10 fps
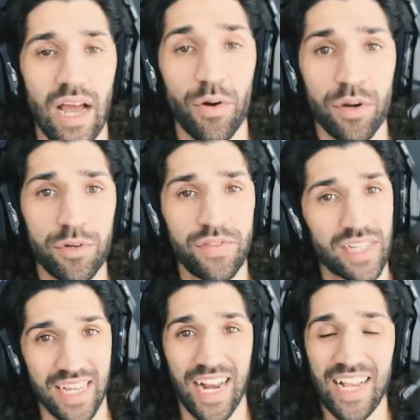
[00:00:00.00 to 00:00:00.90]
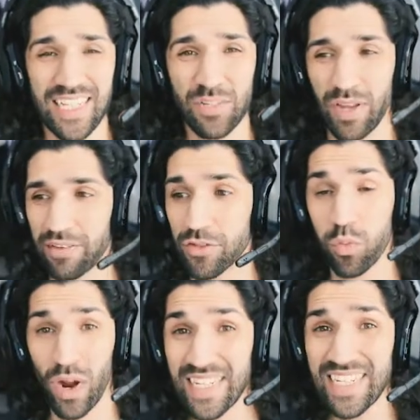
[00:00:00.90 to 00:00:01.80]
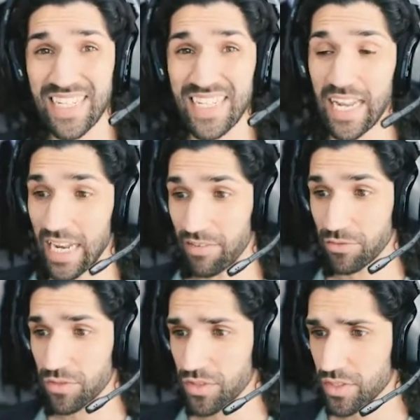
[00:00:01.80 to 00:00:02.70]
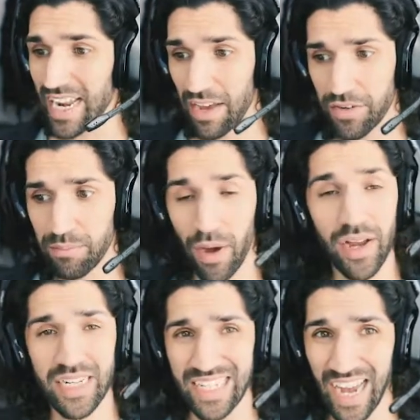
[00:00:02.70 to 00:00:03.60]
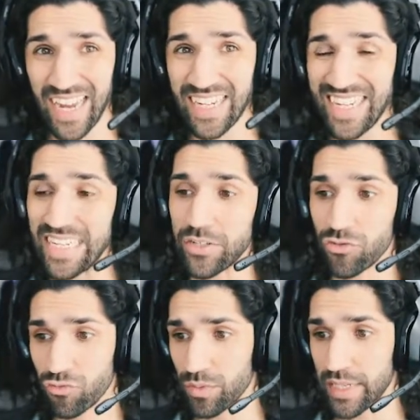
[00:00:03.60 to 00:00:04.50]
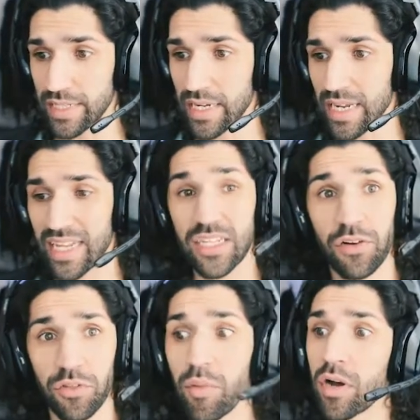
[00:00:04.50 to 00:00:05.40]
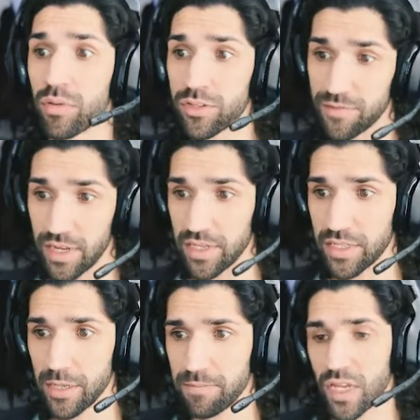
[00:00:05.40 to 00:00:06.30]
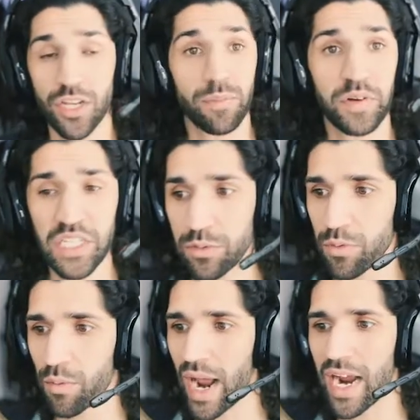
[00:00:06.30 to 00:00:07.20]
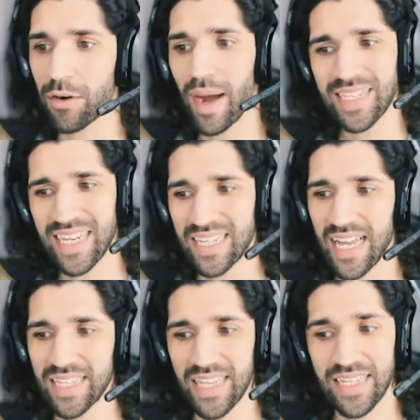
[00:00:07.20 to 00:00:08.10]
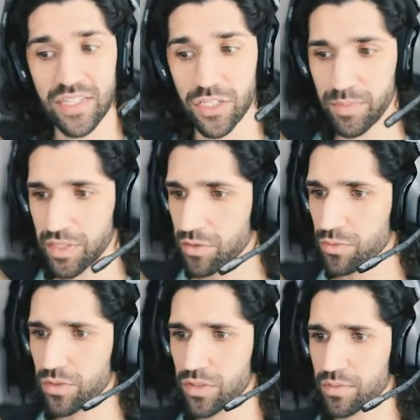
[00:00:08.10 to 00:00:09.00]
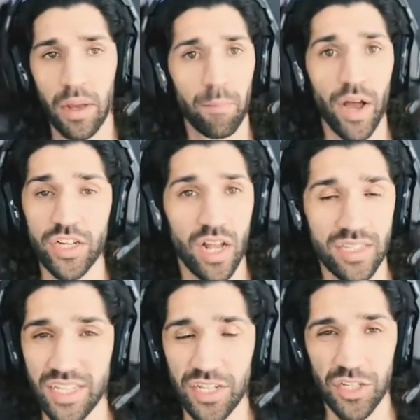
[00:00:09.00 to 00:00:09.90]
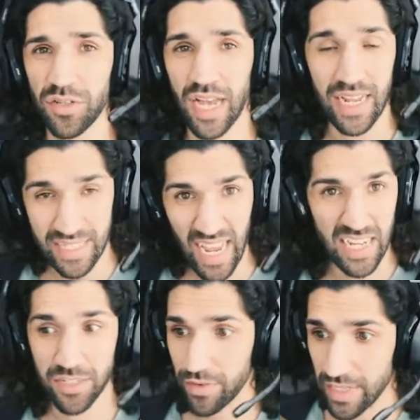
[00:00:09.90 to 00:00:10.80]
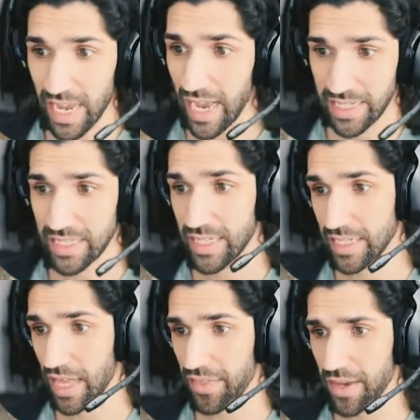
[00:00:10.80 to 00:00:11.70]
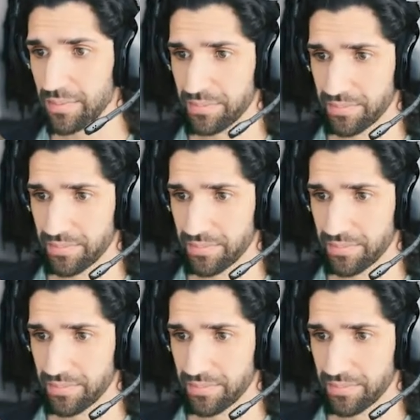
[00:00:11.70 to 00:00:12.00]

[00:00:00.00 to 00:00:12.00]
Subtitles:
Now we're going to move into the classes. We have 20 levels, 11 in monk, 9 in druid. Let's go over the monk ones first. So proficiency, we've got acrobatics, athletics and smith tools. Martial arts lets us use our dex for attacks and things like that,